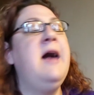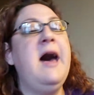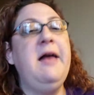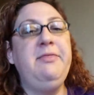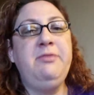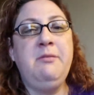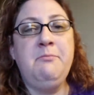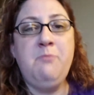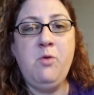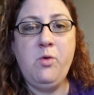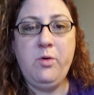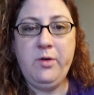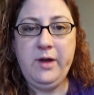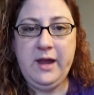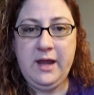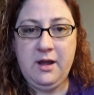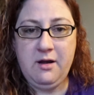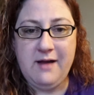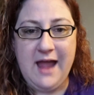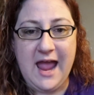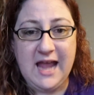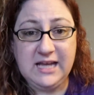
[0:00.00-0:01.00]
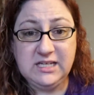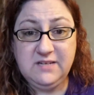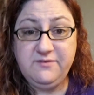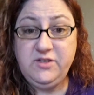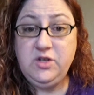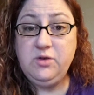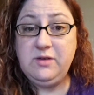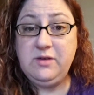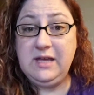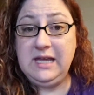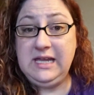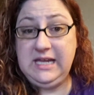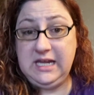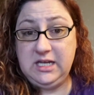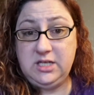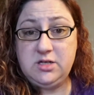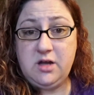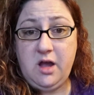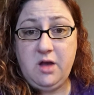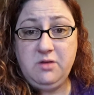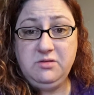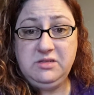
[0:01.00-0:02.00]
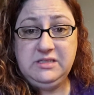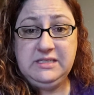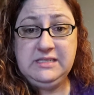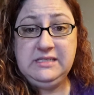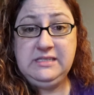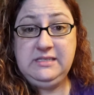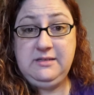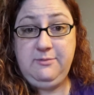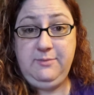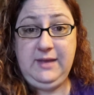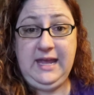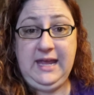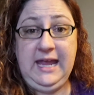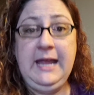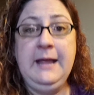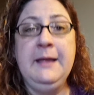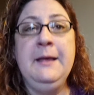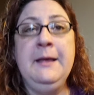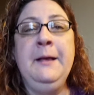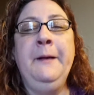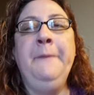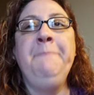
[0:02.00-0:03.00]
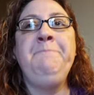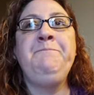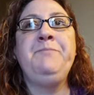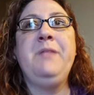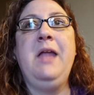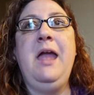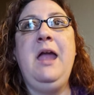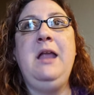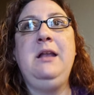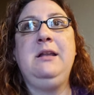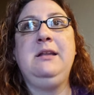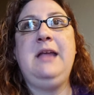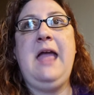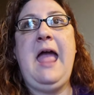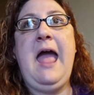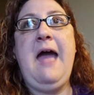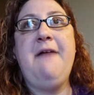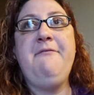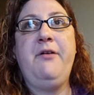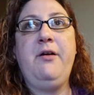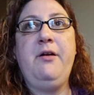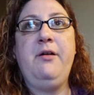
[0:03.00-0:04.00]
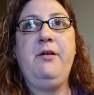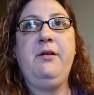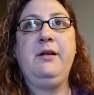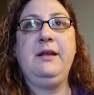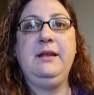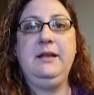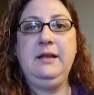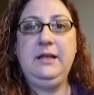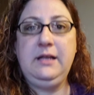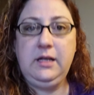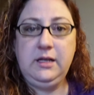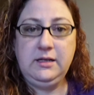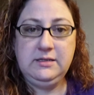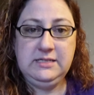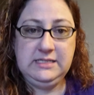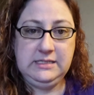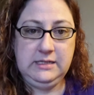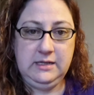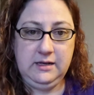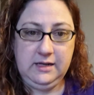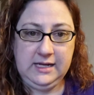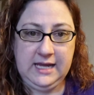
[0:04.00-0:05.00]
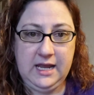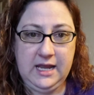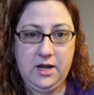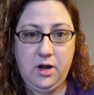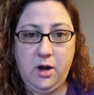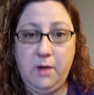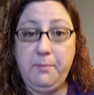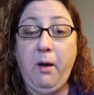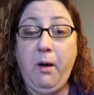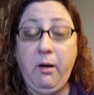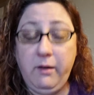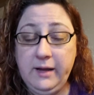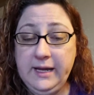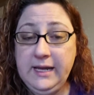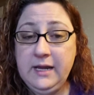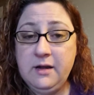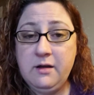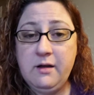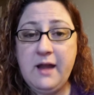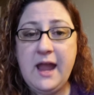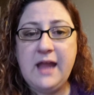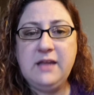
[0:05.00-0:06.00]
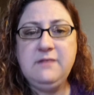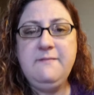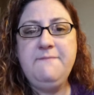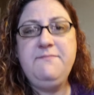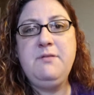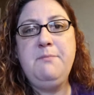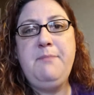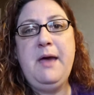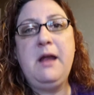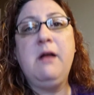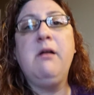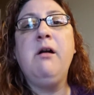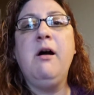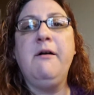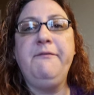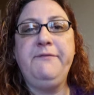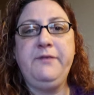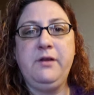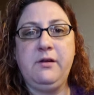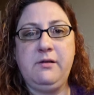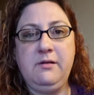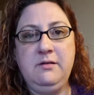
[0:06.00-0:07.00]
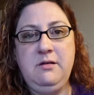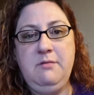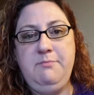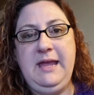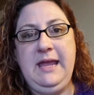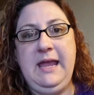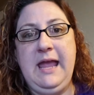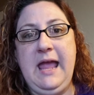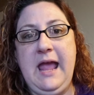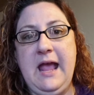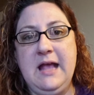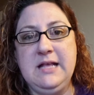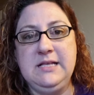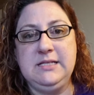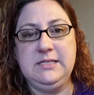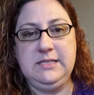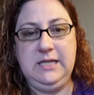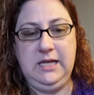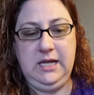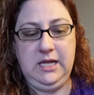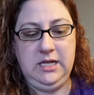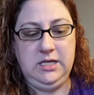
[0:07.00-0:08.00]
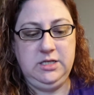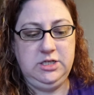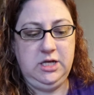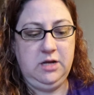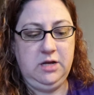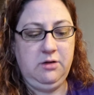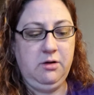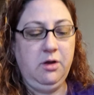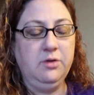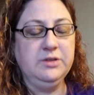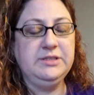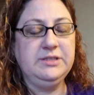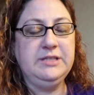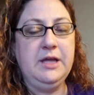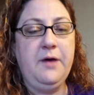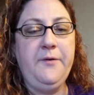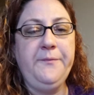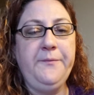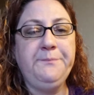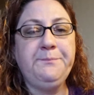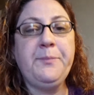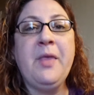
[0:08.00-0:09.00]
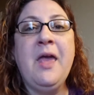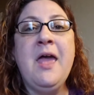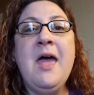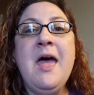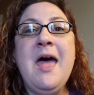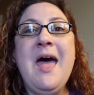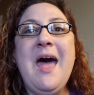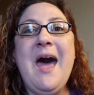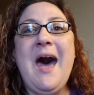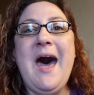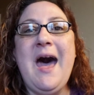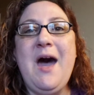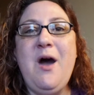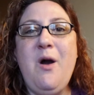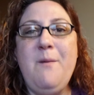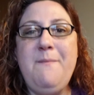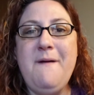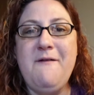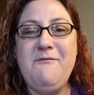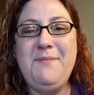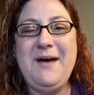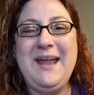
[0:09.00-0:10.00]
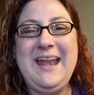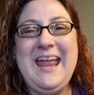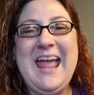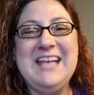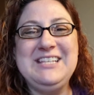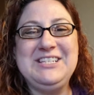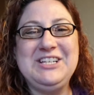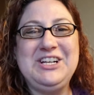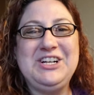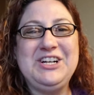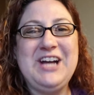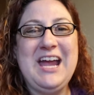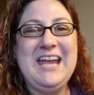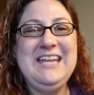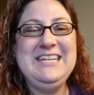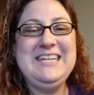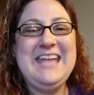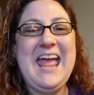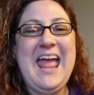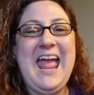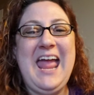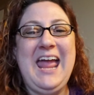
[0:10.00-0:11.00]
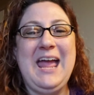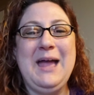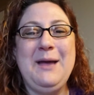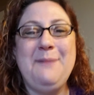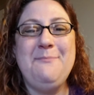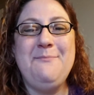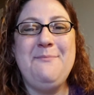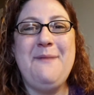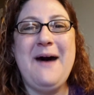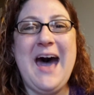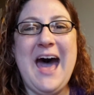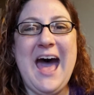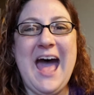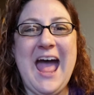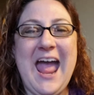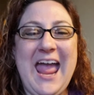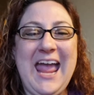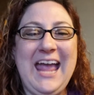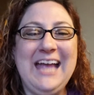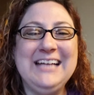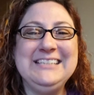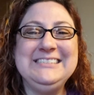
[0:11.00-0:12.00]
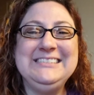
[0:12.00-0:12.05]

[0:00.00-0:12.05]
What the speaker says: the more interactive you can get your hostess to be and have her get her party interactive, the better off you're going to be as in general. So I hope everybody has a great day. Bye.